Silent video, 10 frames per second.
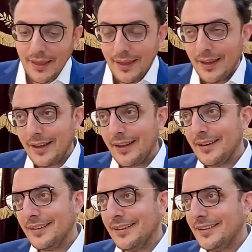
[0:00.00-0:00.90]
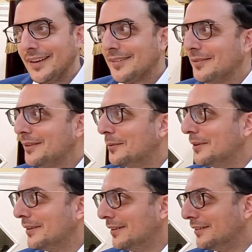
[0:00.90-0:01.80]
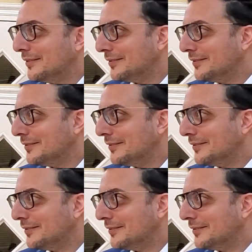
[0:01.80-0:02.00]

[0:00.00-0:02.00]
And he takes him to the window,